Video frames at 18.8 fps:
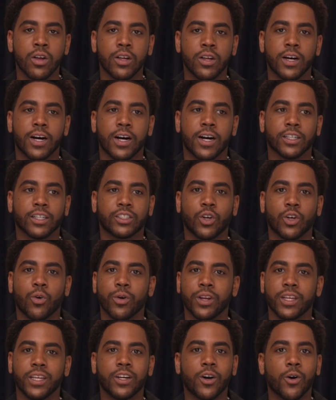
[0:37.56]
Uh, so
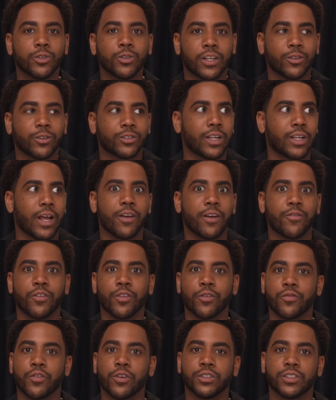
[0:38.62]
when he goes outside for
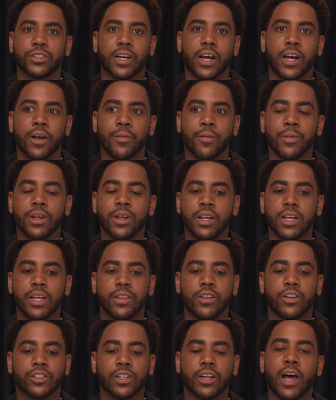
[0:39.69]
the first time,
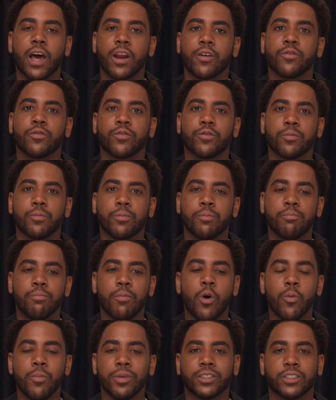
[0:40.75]
there's a lot of
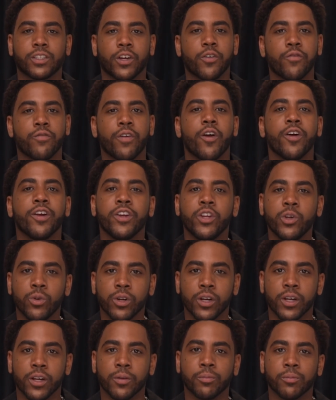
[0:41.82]
moments that are very new
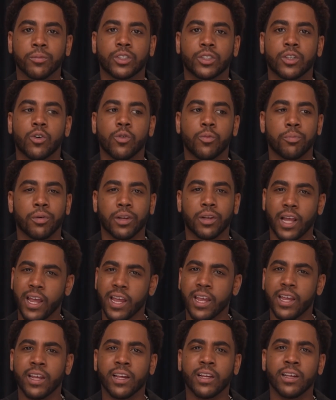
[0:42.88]
to him. So
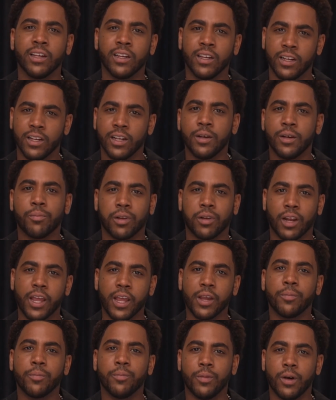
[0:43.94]
playing,
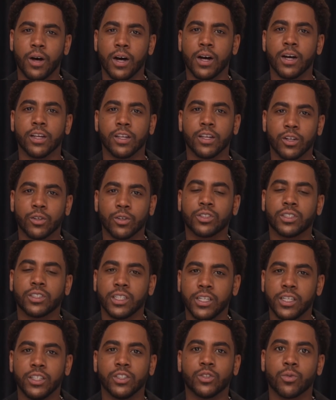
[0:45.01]
playing, uh, you know,
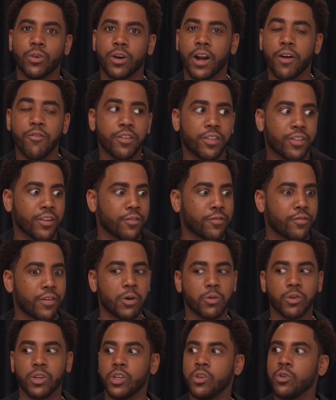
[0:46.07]
scenes where everything
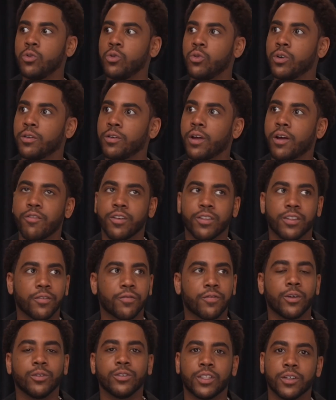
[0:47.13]
felt new and everything
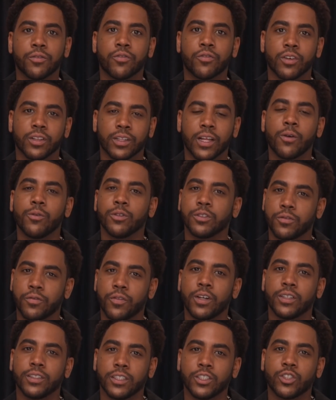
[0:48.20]
felt different. That was
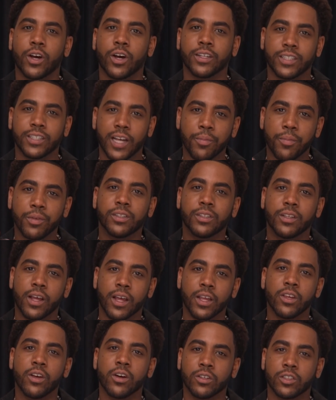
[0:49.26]
fun to try to tap into
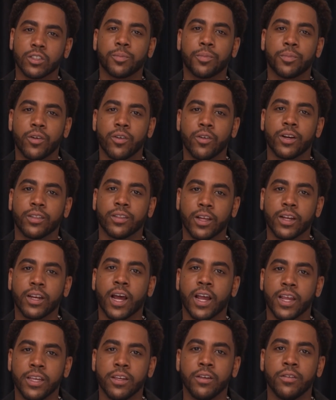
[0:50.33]
that young spirit and that
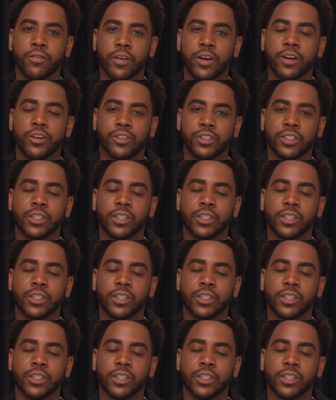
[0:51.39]
naive energy.